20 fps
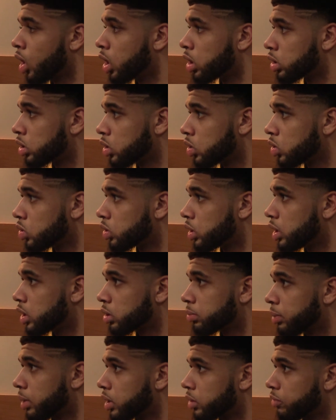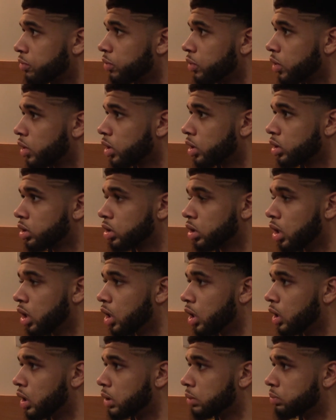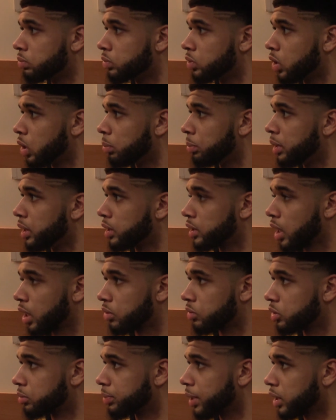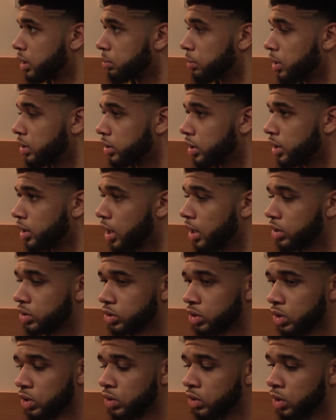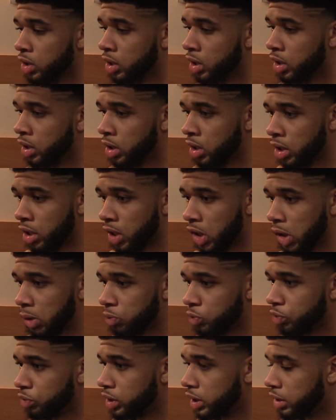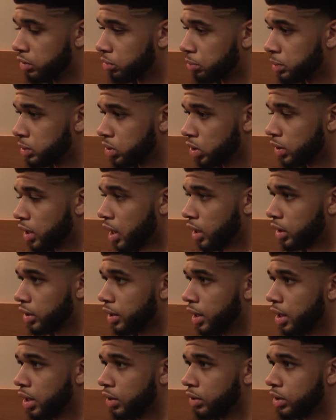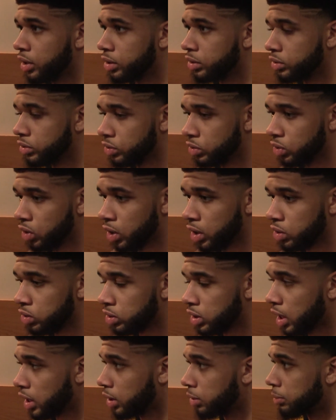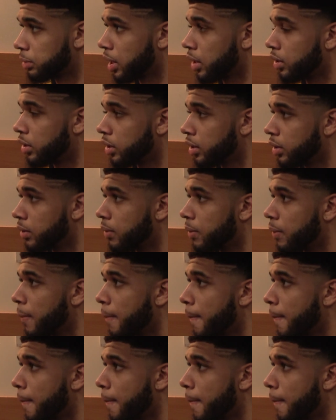It's huge. He can spread the floor. You know, B's got to respect him out there now. So you leave him, he's going to knock it down, and, you know, he's knocking him down today.